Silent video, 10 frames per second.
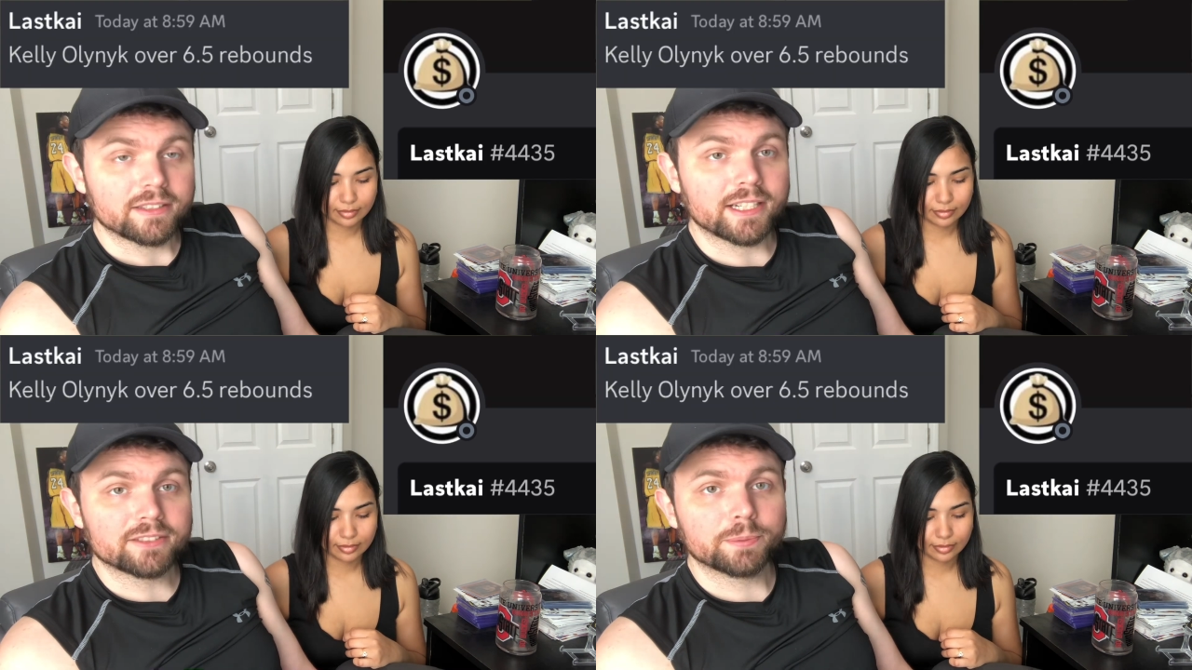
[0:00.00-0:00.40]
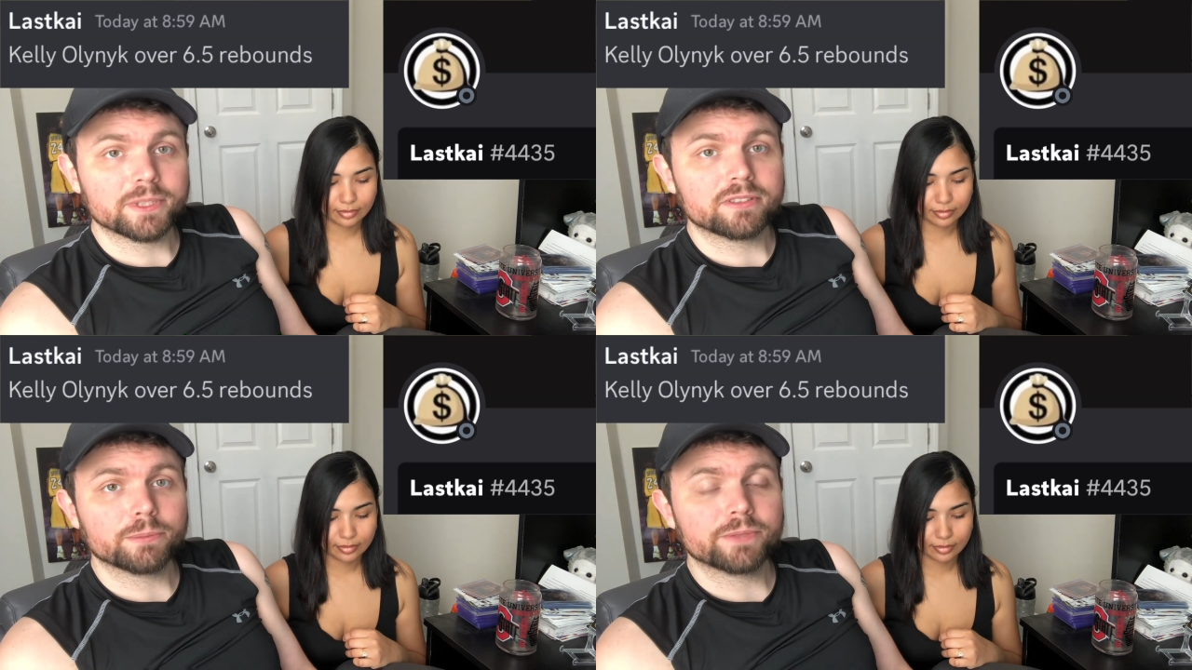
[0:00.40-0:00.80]
Speaker 1: The next pick's gonna
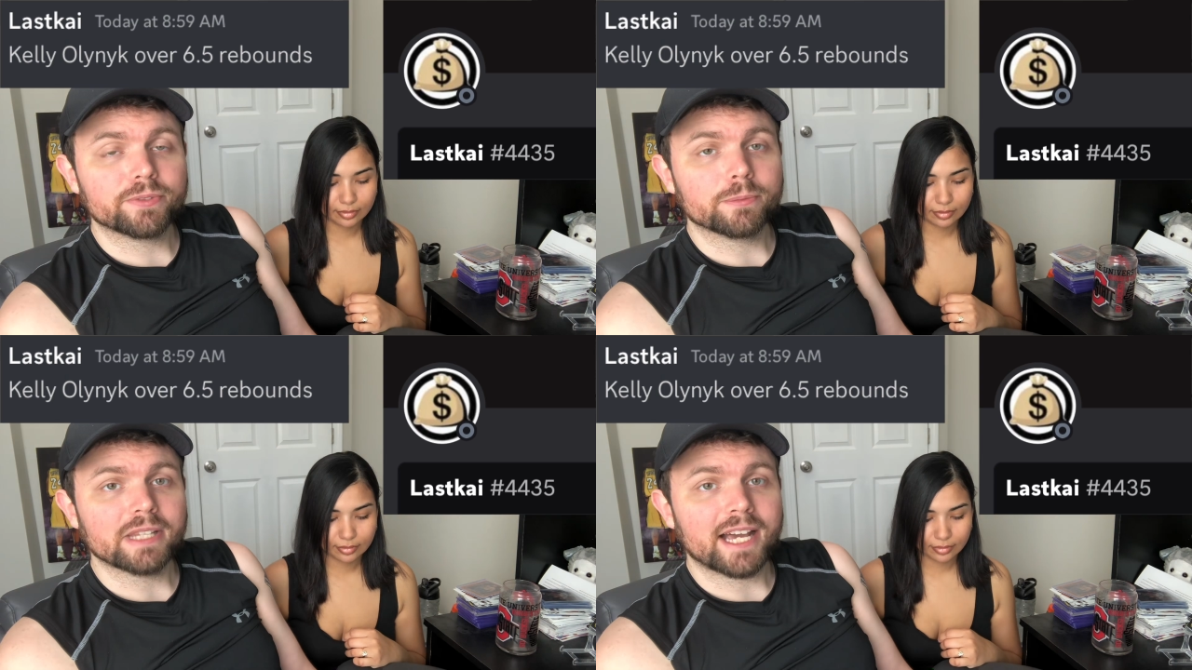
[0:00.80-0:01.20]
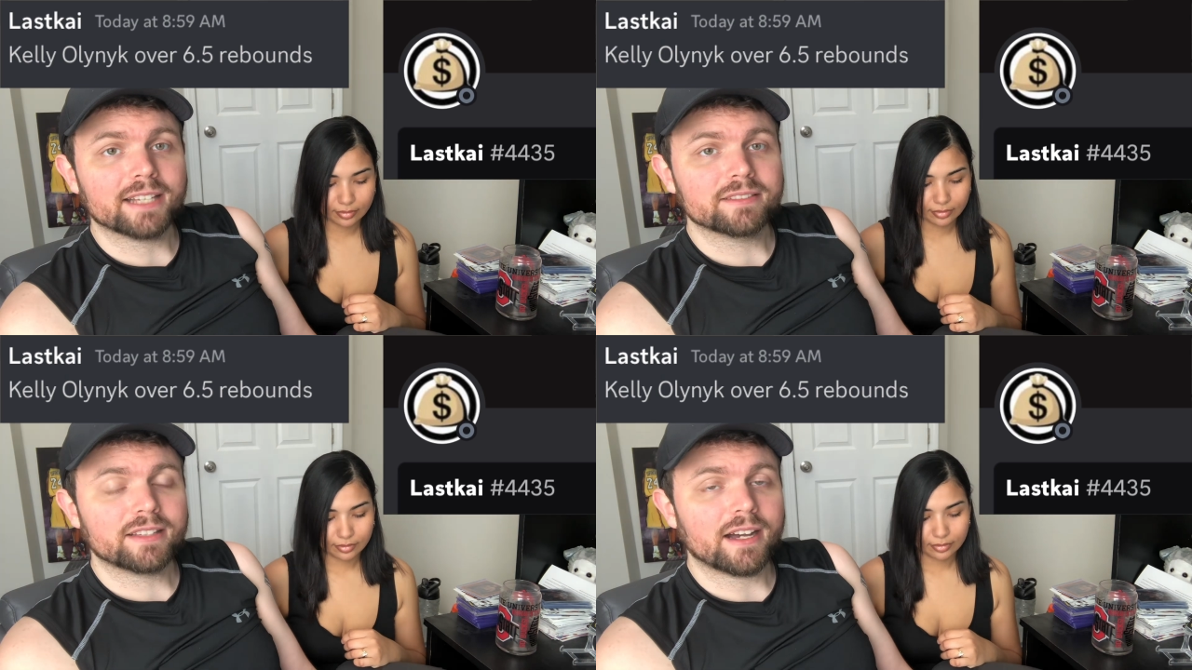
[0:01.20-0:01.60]
be from Last
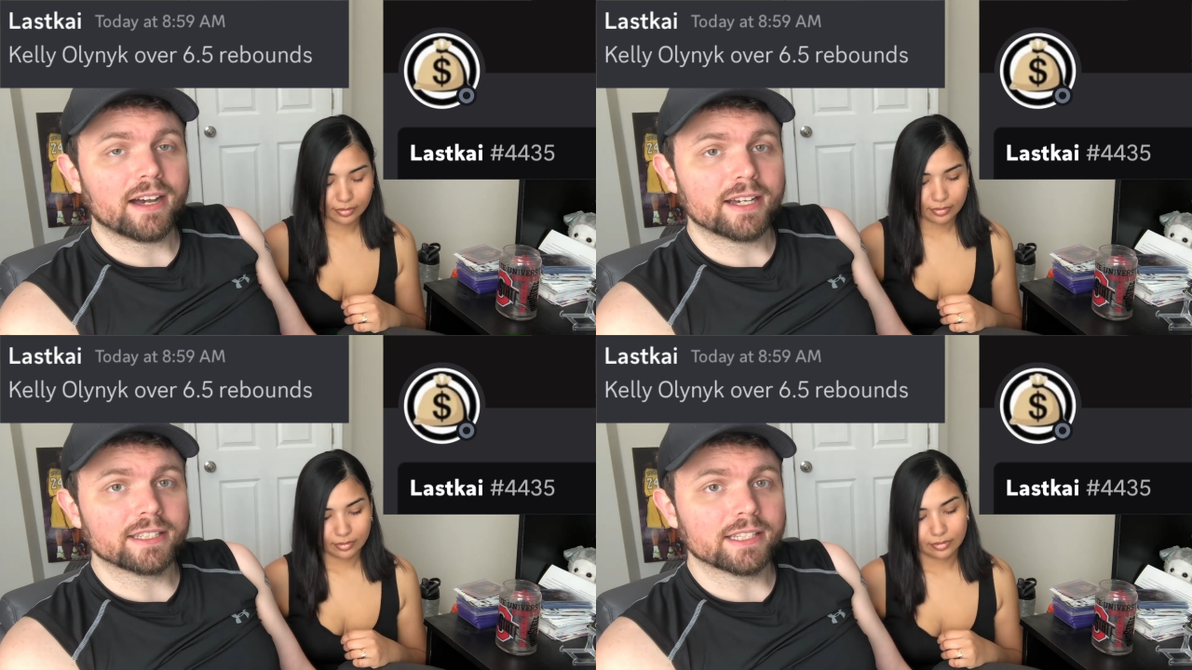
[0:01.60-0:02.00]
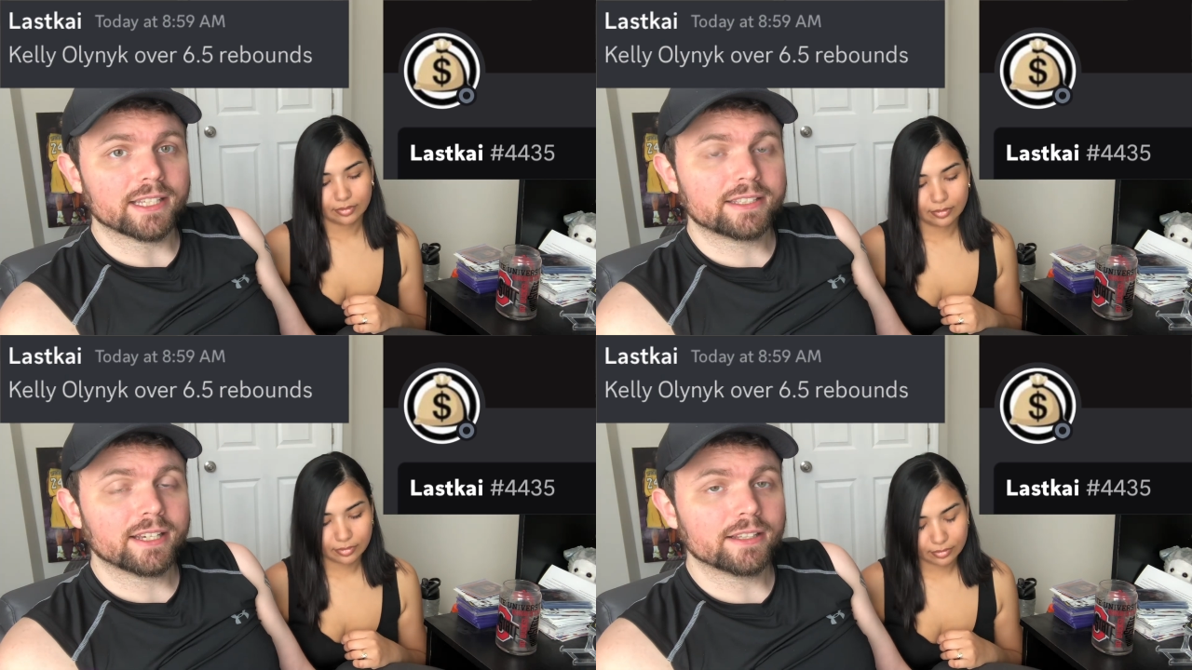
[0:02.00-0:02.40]
Kai. They like
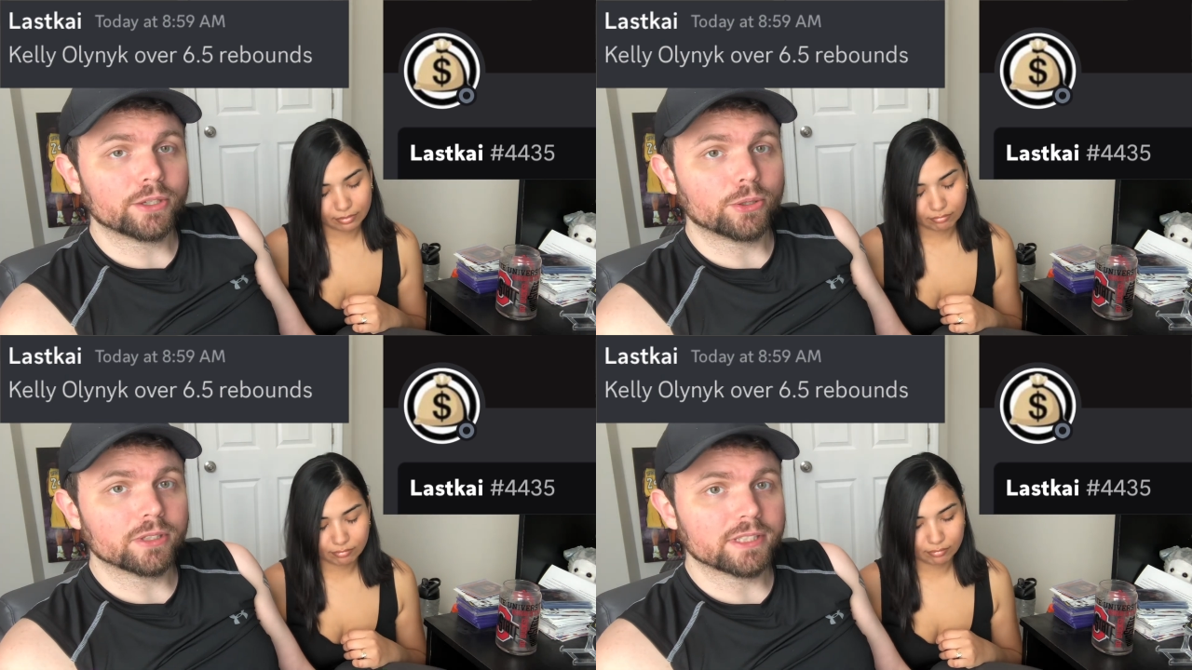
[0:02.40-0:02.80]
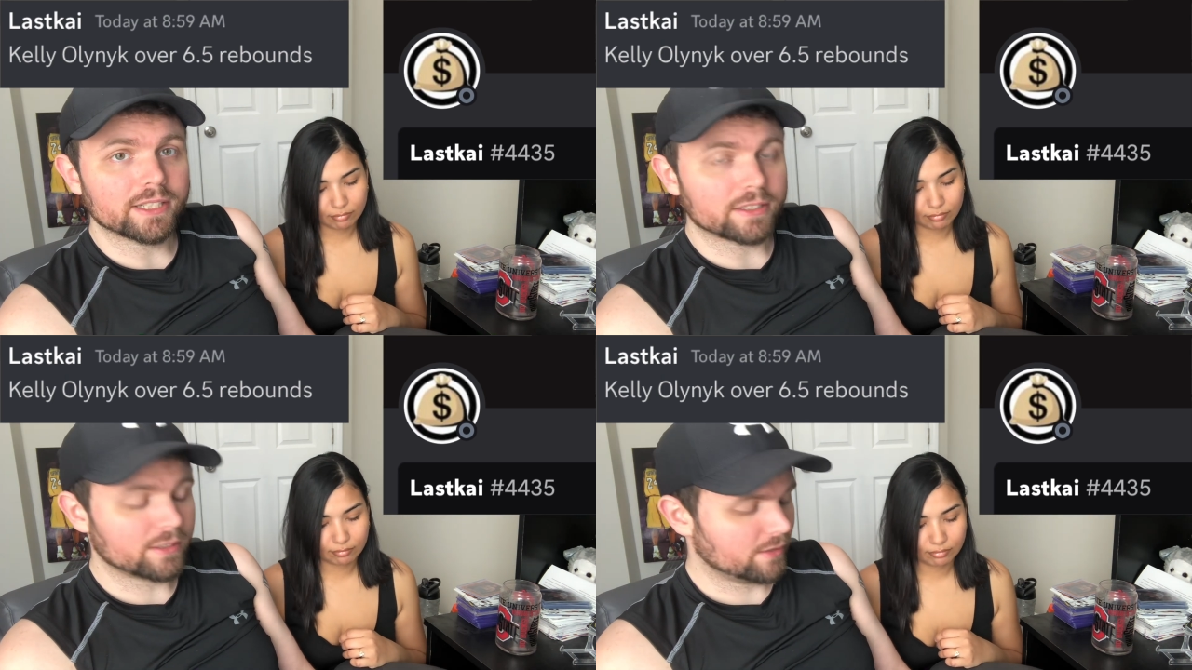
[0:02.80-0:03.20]
Kelly Olynyk